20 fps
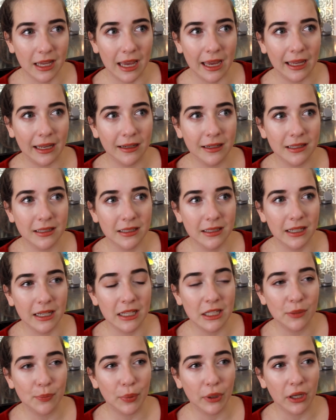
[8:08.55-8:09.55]
and
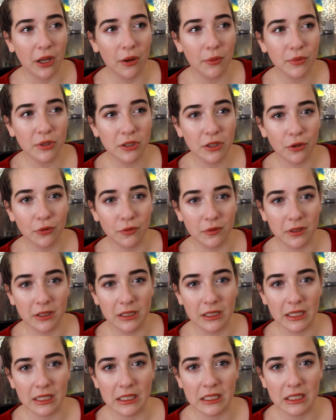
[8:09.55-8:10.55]
it's become so
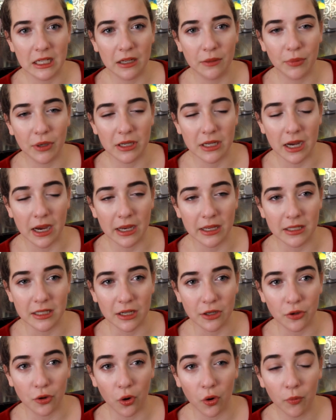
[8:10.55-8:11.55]
destigmatized
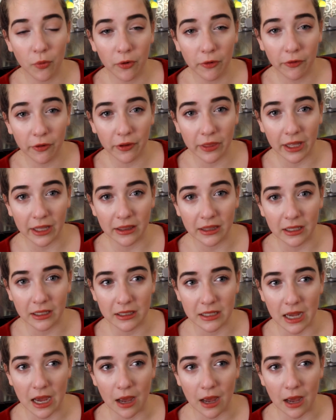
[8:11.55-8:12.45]
and normal for that thing to